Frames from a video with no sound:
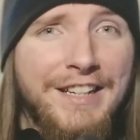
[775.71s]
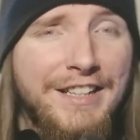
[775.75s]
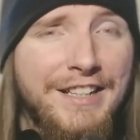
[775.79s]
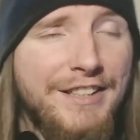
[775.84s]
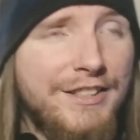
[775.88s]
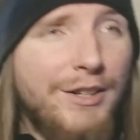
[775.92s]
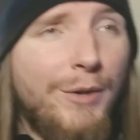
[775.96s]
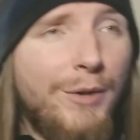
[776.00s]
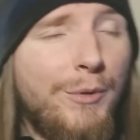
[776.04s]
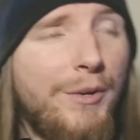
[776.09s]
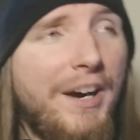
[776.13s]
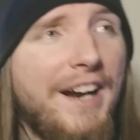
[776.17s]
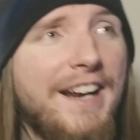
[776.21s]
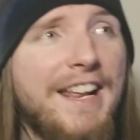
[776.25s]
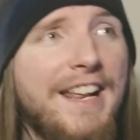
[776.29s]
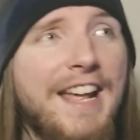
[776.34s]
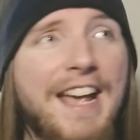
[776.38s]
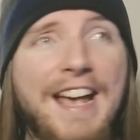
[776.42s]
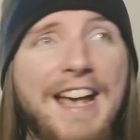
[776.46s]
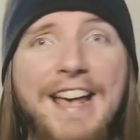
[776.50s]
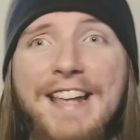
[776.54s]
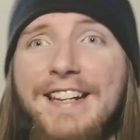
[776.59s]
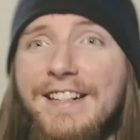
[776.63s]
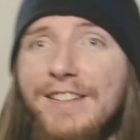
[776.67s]
Go right
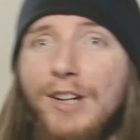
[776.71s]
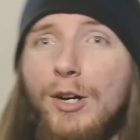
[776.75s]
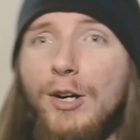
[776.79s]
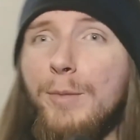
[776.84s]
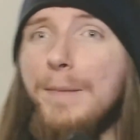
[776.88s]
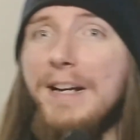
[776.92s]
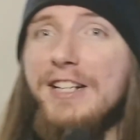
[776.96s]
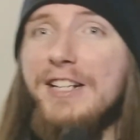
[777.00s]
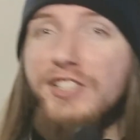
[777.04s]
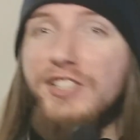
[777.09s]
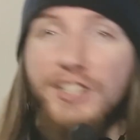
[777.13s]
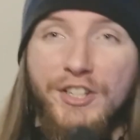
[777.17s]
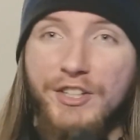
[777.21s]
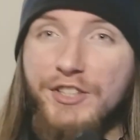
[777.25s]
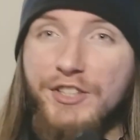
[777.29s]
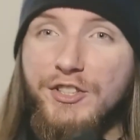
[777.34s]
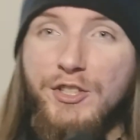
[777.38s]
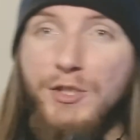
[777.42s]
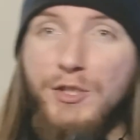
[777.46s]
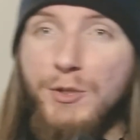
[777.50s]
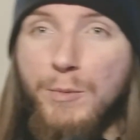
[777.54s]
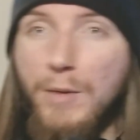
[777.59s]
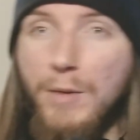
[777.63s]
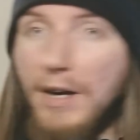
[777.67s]
ahead, and I'll make sure
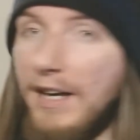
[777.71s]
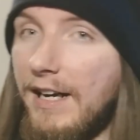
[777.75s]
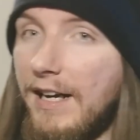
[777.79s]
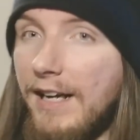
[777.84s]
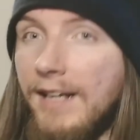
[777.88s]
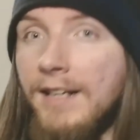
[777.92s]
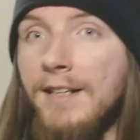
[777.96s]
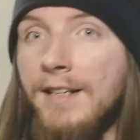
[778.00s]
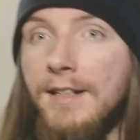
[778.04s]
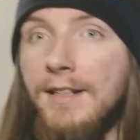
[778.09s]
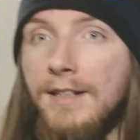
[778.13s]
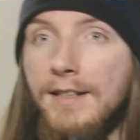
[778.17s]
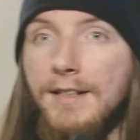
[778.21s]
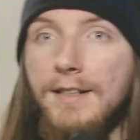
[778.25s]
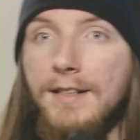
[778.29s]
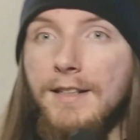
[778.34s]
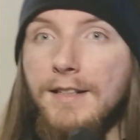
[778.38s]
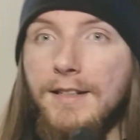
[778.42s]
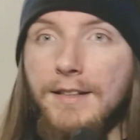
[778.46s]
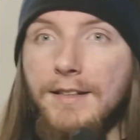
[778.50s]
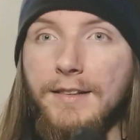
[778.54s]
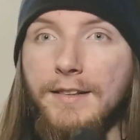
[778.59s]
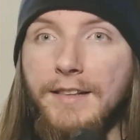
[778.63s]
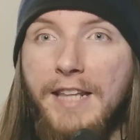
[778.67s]
to
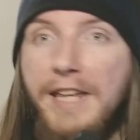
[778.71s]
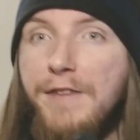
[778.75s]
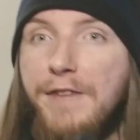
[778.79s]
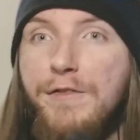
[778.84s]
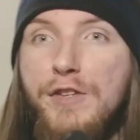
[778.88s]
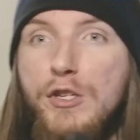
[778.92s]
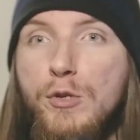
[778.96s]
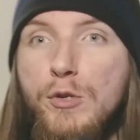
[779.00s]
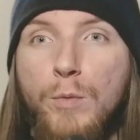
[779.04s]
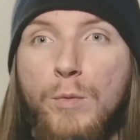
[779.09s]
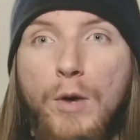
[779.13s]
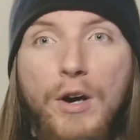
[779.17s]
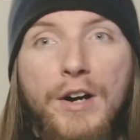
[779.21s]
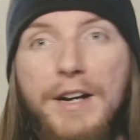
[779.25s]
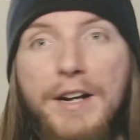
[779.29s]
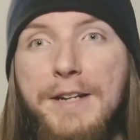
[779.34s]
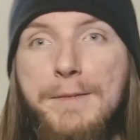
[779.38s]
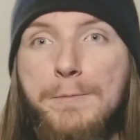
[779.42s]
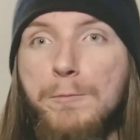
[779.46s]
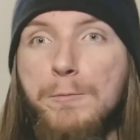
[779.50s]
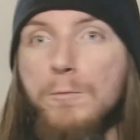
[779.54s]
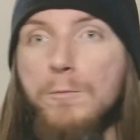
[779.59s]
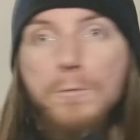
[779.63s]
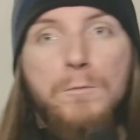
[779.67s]
leave you
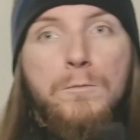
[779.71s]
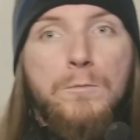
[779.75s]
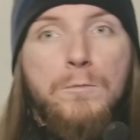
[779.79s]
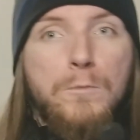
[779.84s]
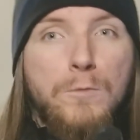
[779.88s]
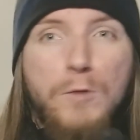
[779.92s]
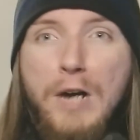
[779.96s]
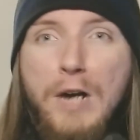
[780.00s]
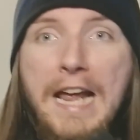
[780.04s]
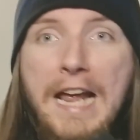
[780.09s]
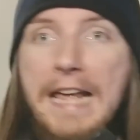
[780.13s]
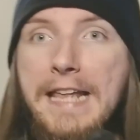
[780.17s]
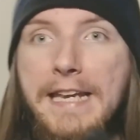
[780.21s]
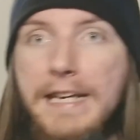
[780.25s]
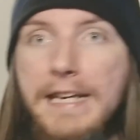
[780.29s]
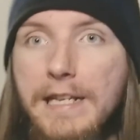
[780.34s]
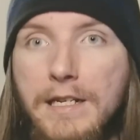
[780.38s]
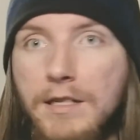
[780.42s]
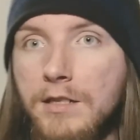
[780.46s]
on red.